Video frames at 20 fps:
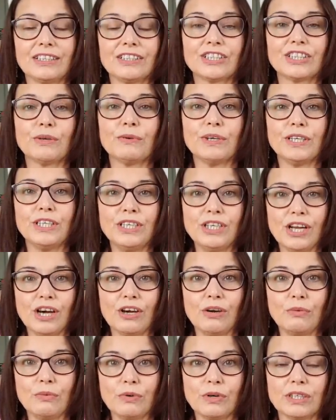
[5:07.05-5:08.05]
so I
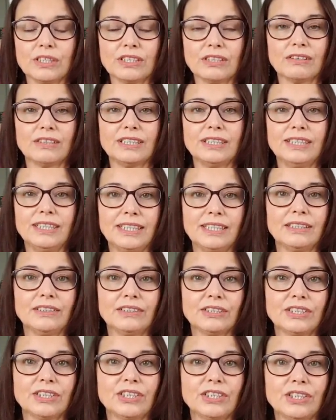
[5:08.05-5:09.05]
know what size
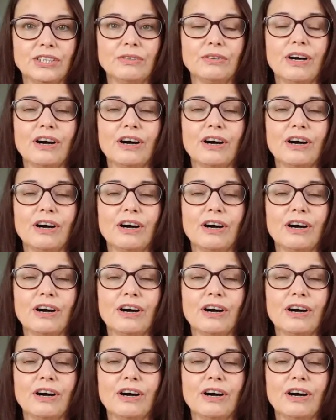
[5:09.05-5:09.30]
needles to do,